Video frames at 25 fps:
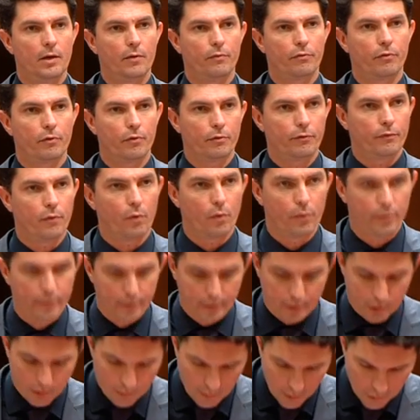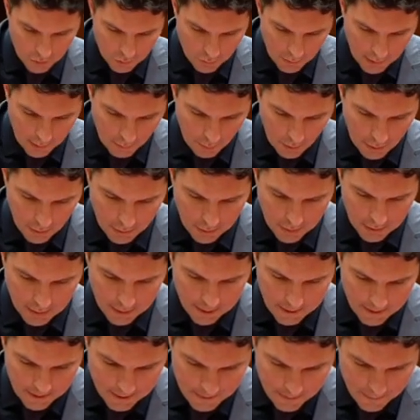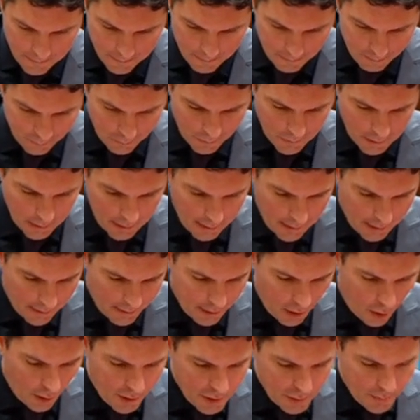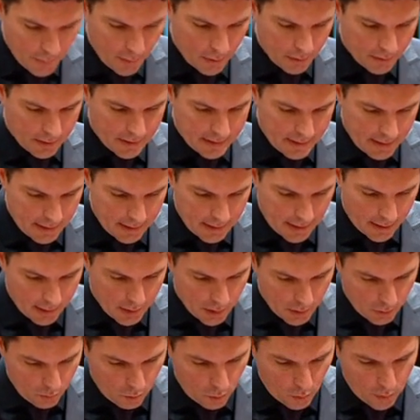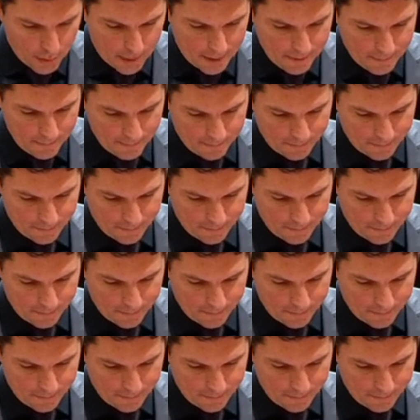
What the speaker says: for a fourth commercial network. And the iceberg that's hidden under the water,